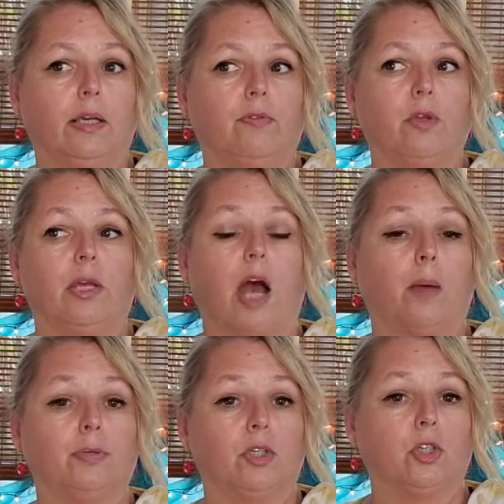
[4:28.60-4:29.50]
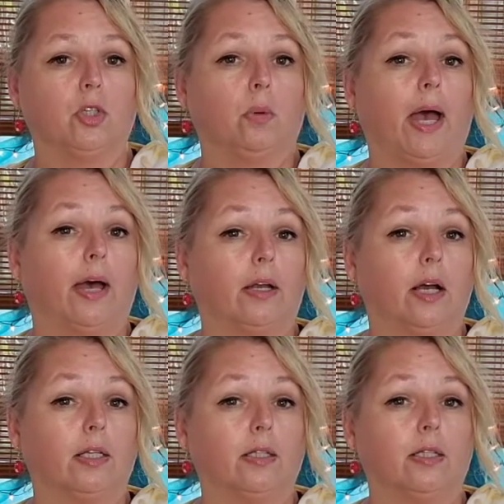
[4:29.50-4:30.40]
give you the option to do
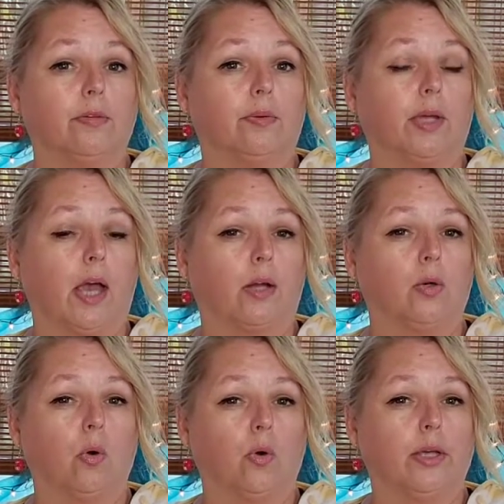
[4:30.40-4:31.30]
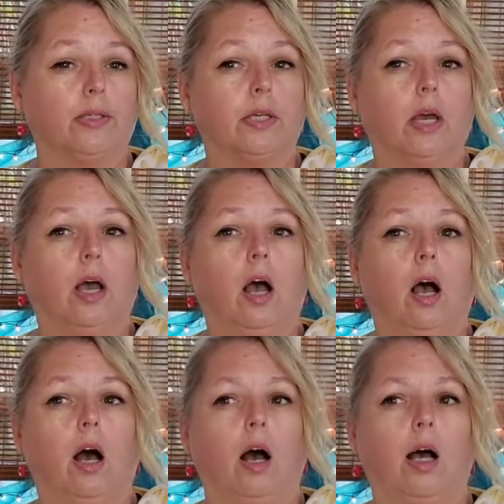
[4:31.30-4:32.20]
add-ons in different categories.
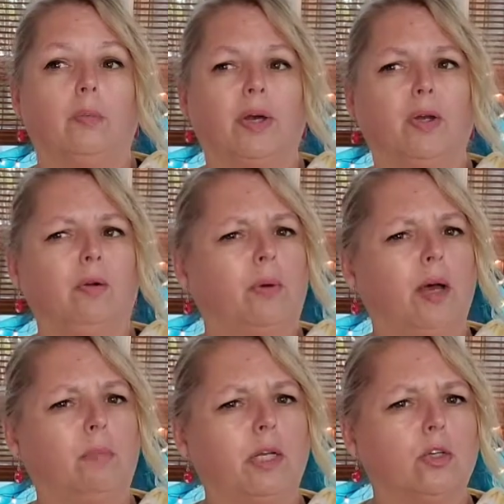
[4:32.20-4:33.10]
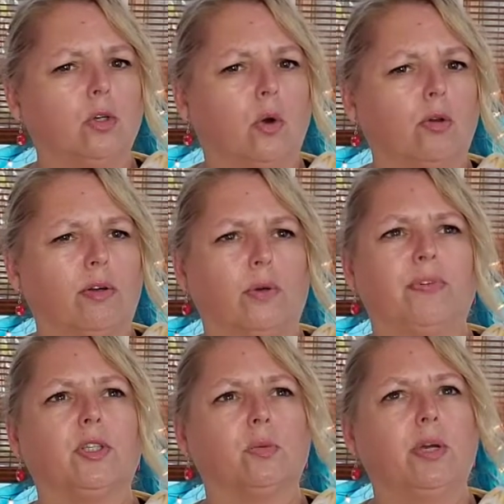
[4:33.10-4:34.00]
Um, I don't know how many in total. I don't know
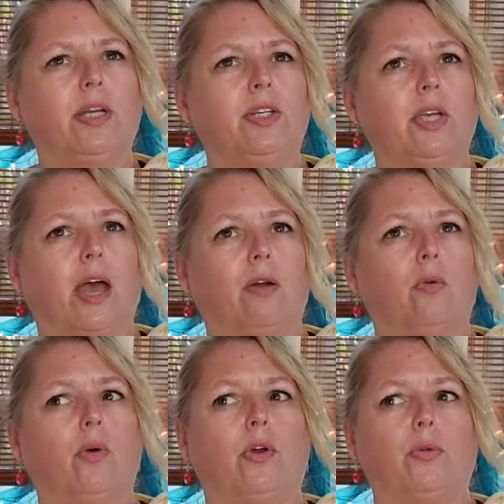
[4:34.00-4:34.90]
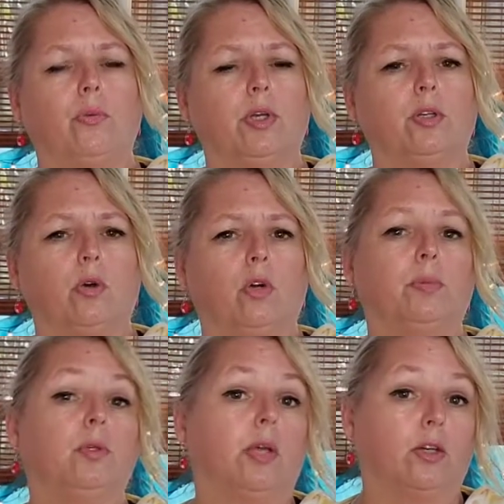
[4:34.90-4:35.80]
if it's three in each category or three in total,
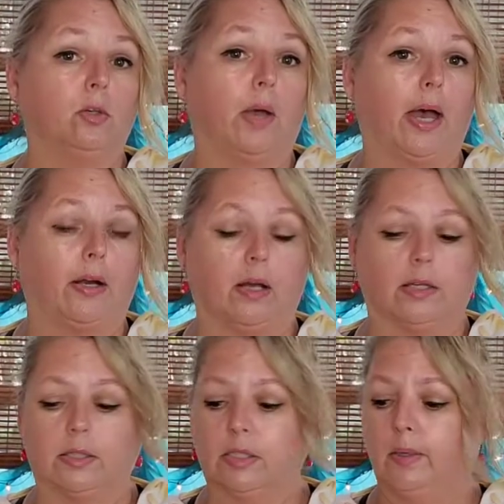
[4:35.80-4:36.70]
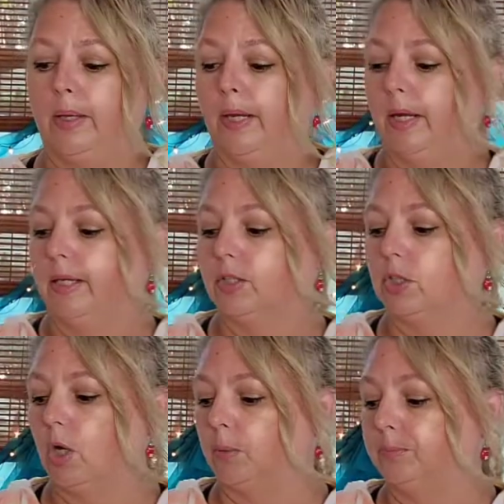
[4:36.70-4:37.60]
but you can do add-ons.
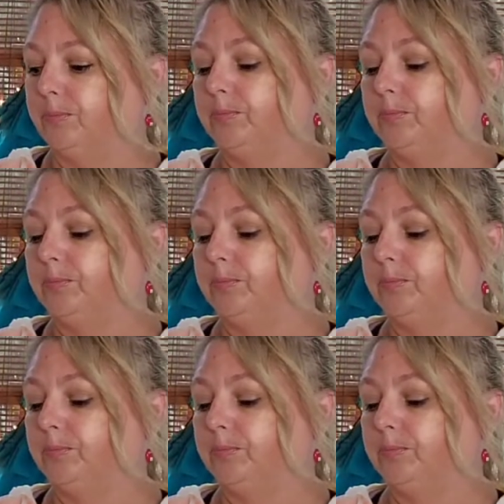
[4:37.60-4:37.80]
So